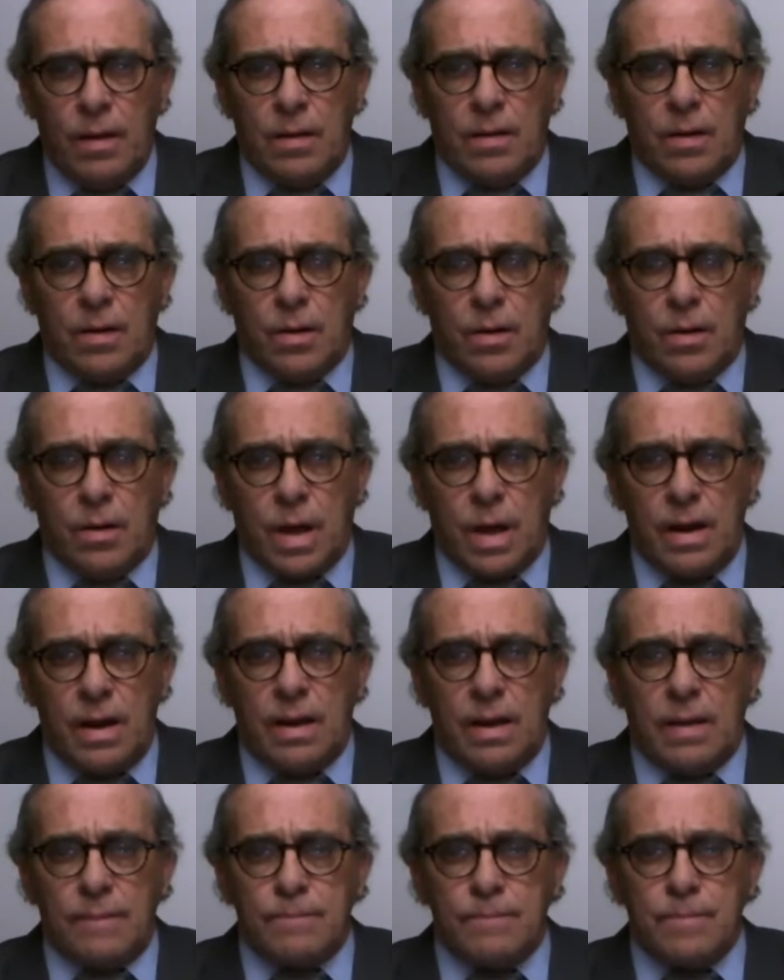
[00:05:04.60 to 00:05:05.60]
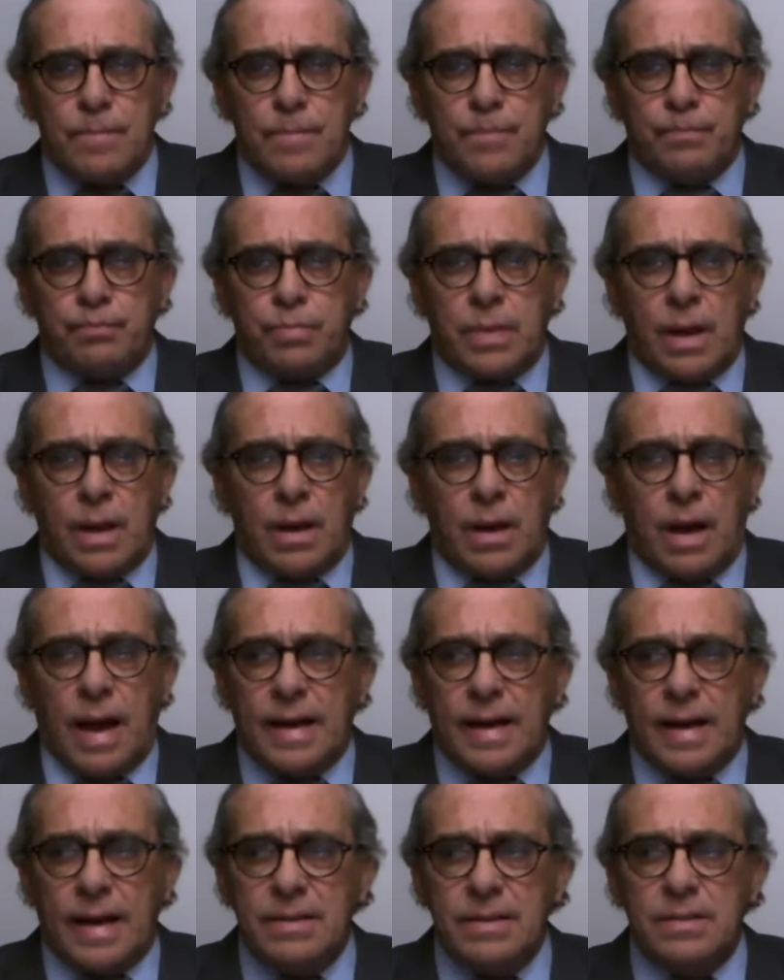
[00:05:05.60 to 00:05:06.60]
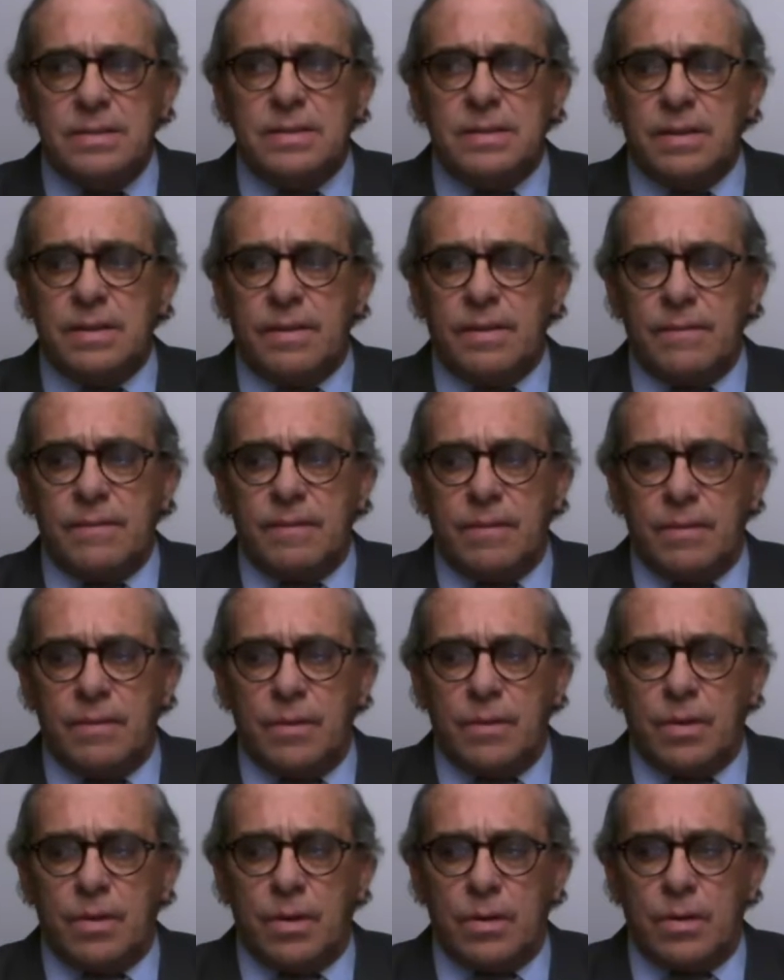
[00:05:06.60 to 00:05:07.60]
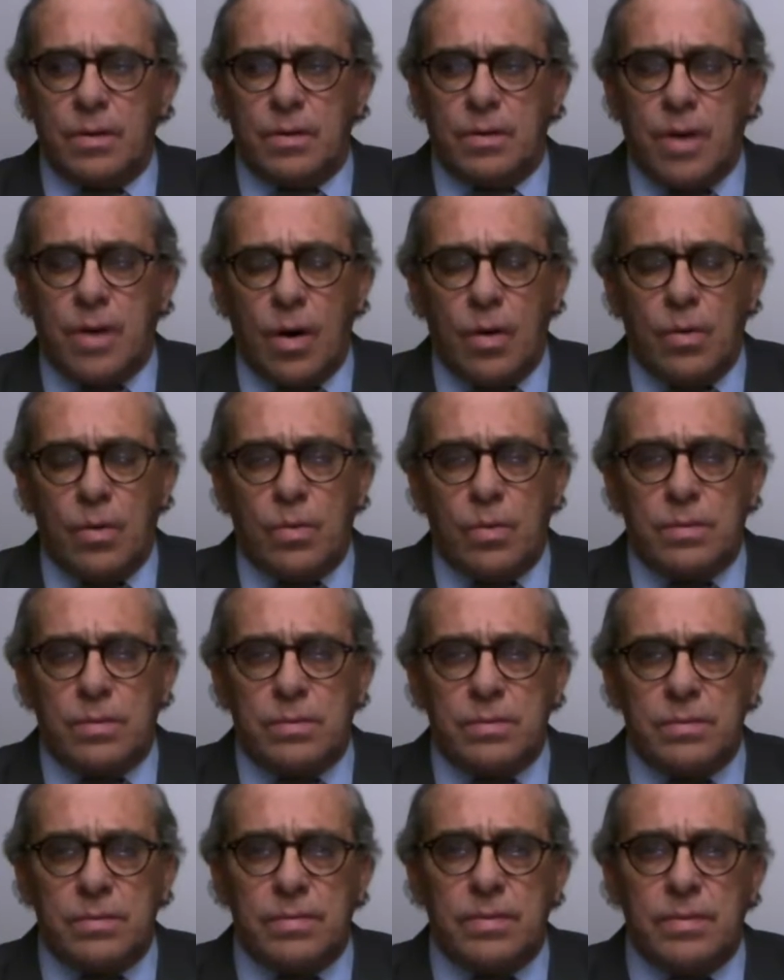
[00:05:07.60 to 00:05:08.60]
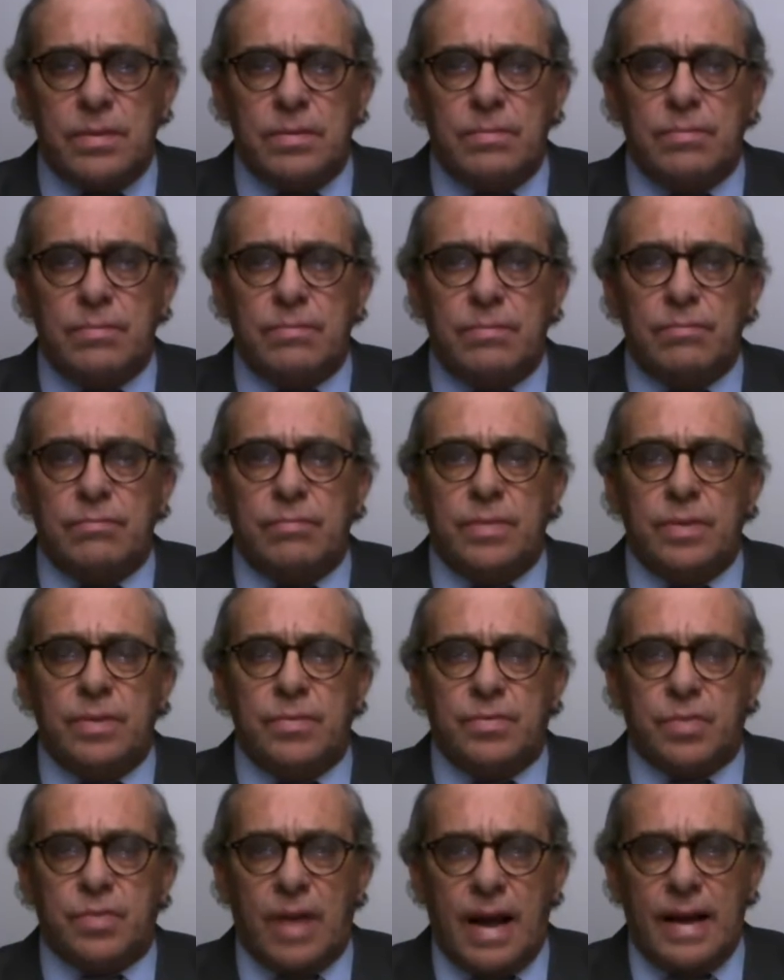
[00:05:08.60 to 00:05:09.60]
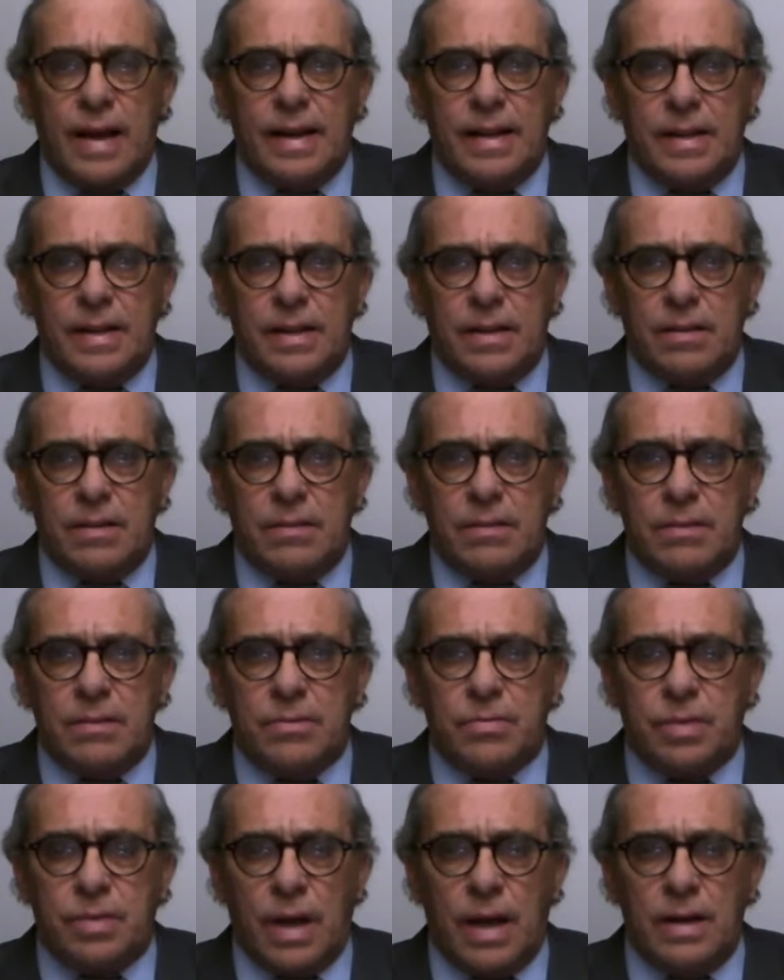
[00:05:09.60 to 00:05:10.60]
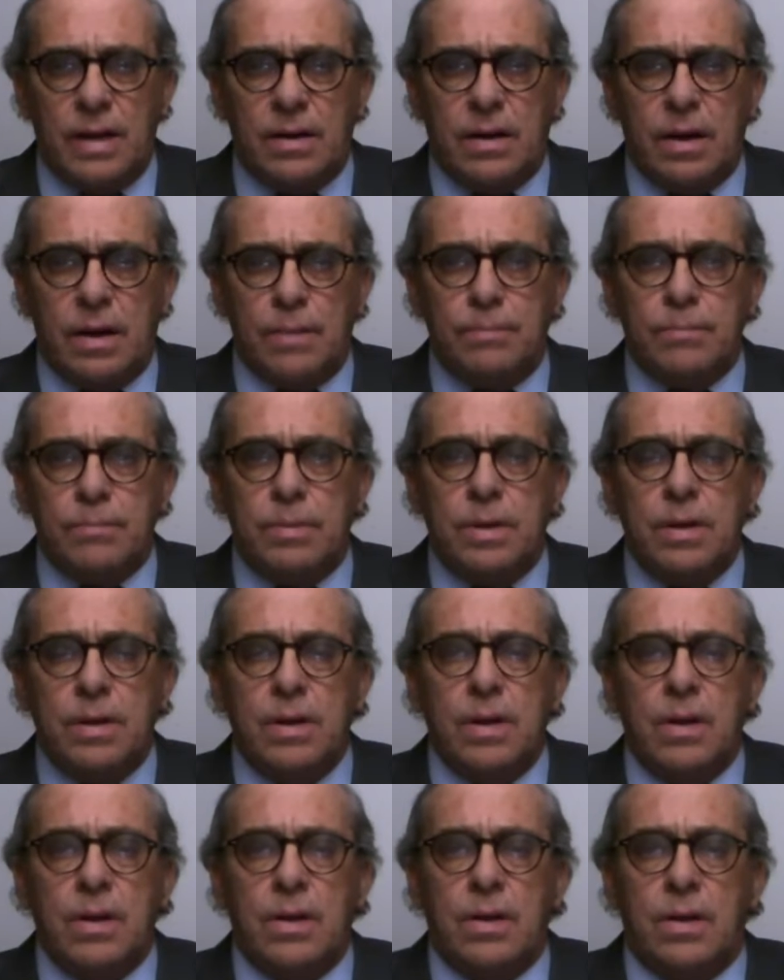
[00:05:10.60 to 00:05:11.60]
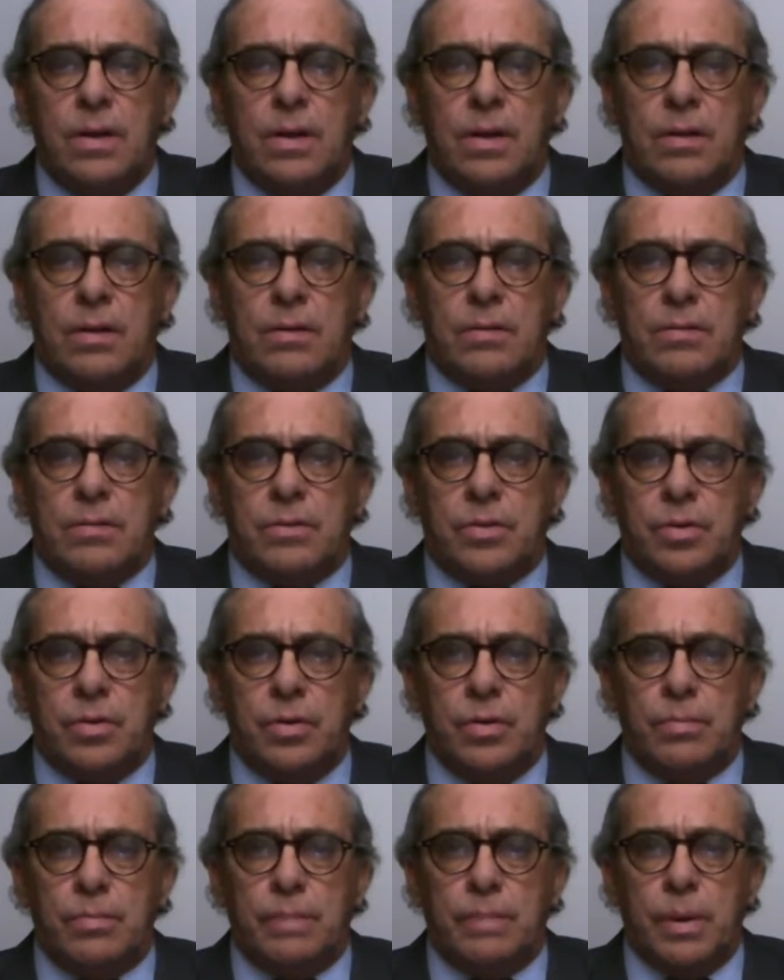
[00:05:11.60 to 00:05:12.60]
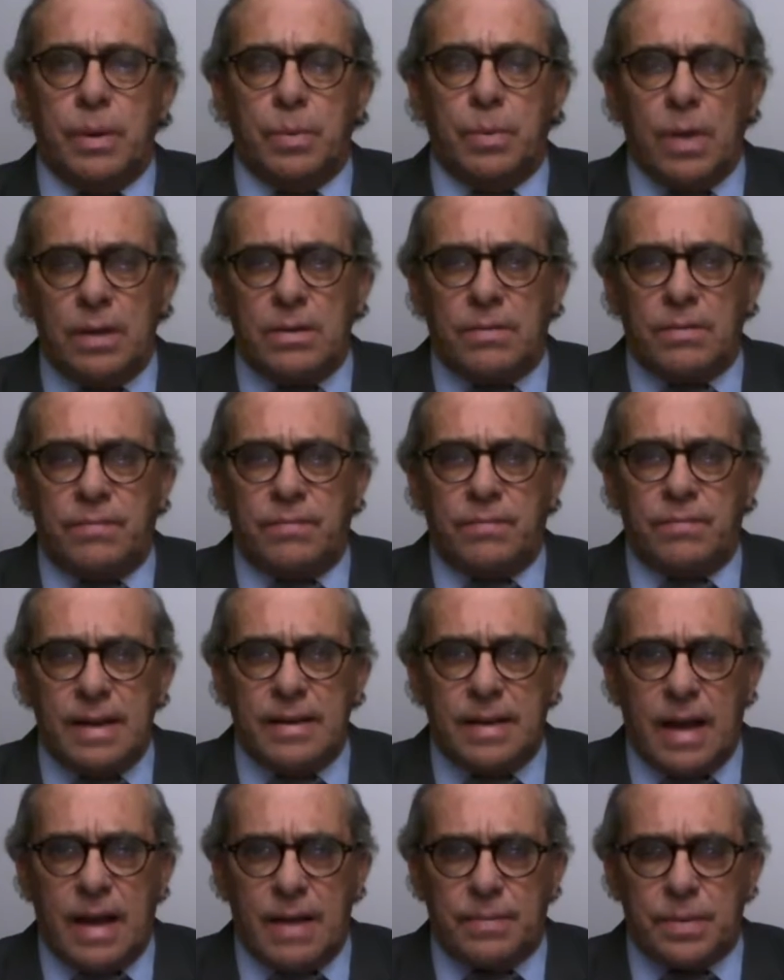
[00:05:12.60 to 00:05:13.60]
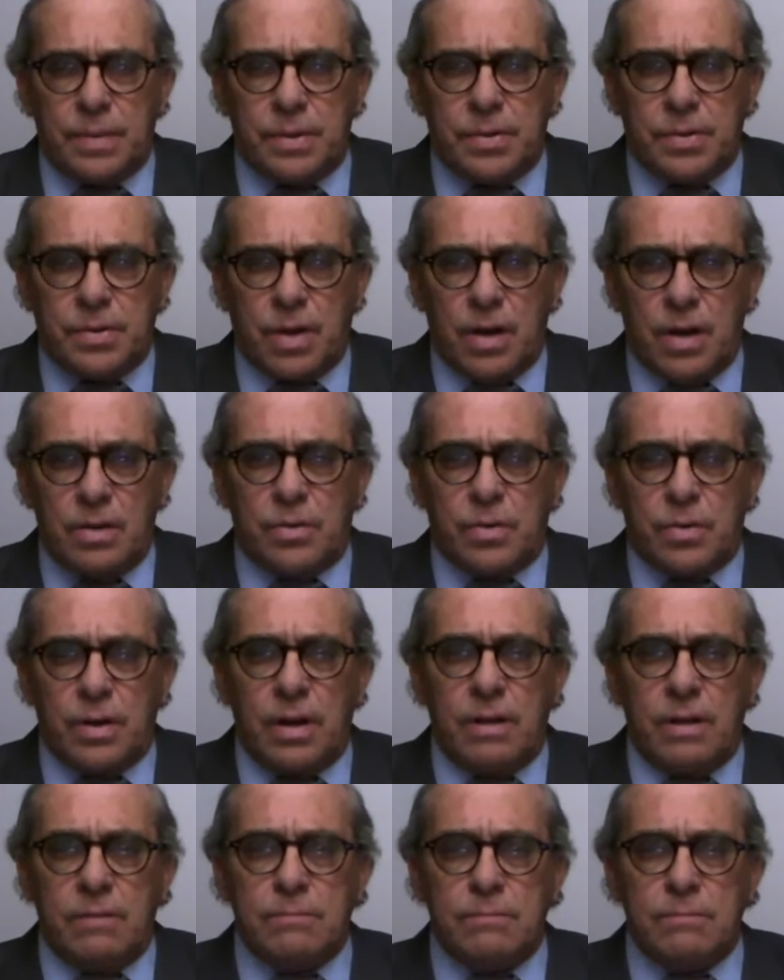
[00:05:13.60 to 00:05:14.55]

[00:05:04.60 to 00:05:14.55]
Okay? I didn't go sign up to be willing to fight and die for this country